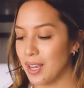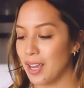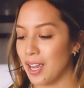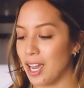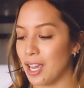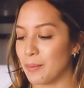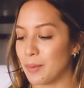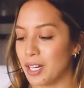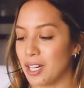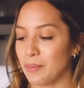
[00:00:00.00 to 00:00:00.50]

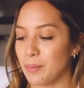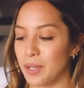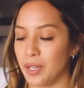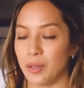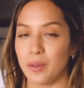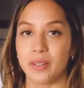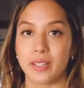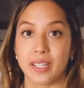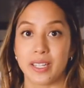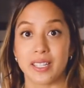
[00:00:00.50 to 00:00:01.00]
I'm going to be
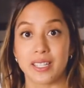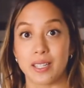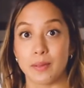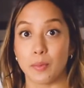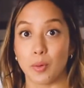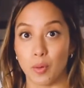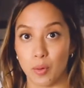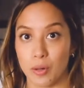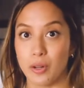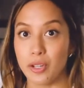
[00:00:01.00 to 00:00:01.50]
using
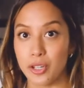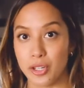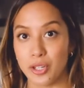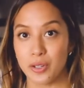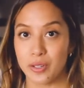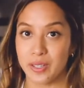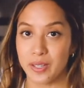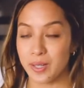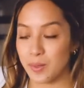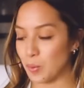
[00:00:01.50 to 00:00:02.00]
some orange
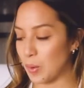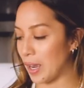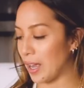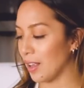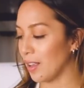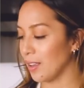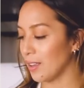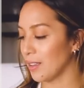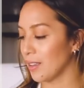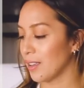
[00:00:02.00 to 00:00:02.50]
juice as
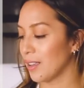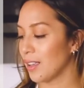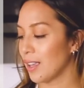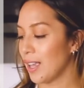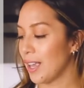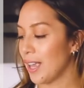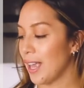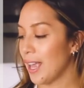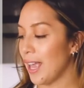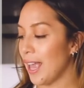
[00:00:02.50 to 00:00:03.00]
well,
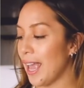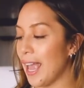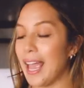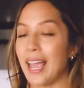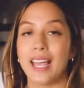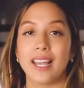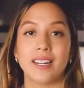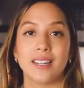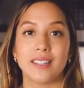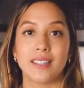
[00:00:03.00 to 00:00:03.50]

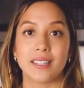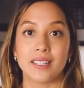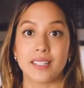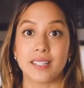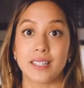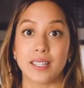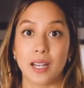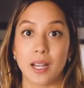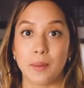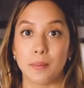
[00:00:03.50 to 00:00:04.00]
and
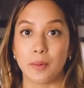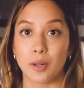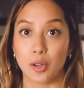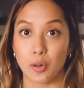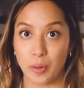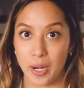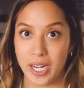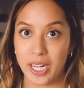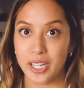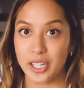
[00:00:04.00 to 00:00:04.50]
some
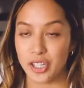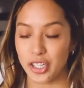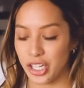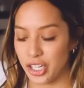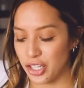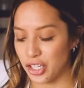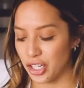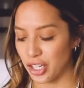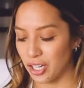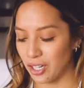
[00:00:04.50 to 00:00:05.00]
grated
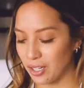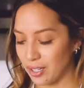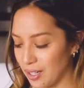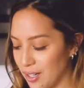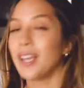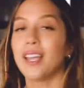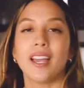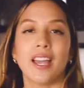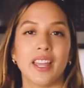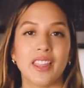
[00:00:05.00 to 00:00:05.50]
ginger.
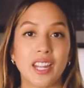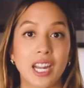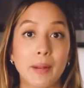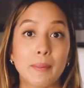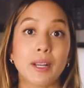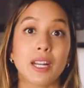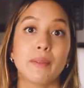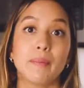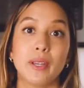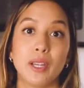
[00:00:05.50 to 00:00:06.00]
And then
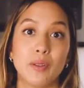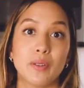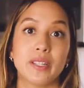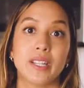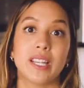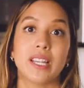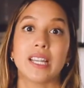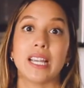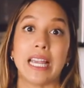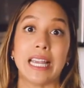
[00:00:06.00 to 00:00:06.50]
I'm going to be
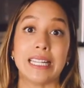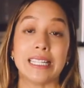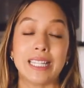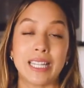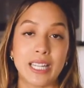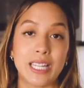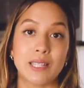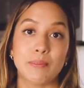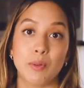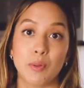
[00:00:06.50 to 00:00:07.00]
using a
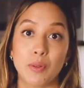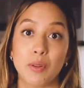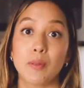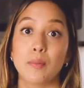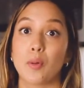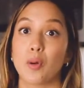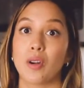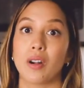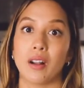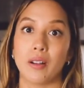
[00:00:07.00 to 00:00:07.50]
teaspoon or
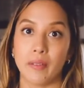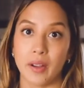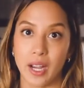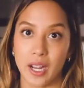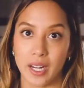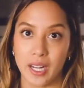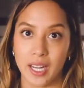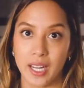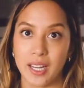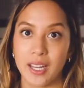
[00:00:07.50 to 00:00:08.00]
more of
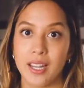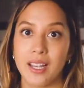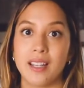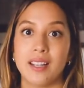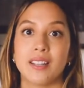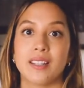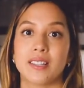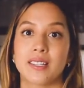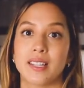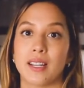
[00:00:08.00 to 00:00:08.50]
honey,
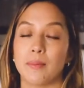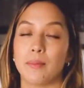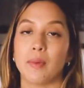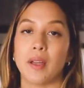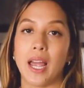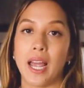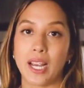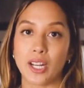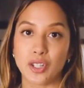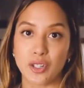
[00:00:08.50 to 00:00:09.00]
some
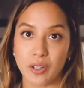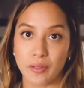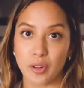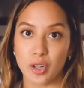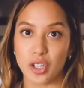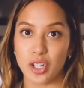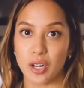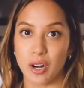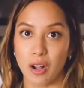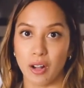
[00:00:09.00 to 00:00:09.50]
extra
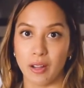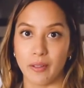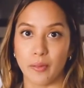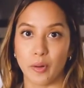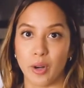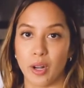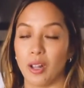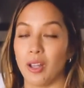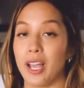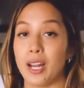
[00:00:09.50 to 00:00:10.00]
virgin olive
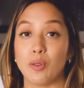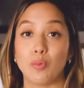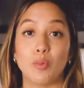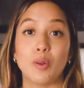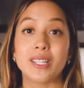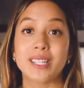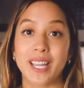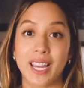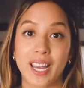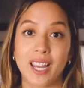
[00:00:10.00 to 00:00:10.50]
oil, and
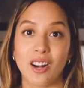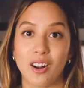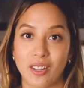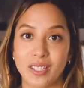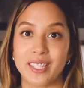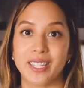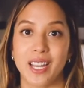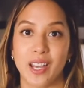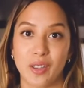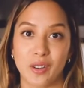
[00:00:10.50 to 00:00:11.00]
whisking it all
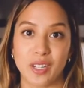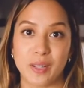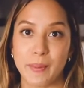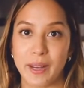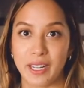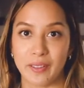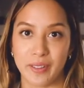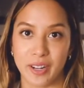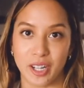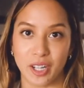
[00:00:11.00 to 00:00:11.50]
together to
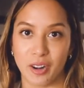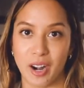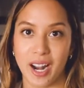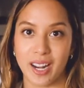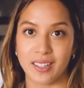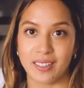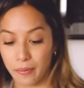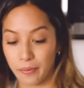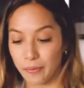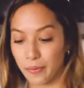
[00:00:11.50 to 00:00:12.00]
make a vinaigrette.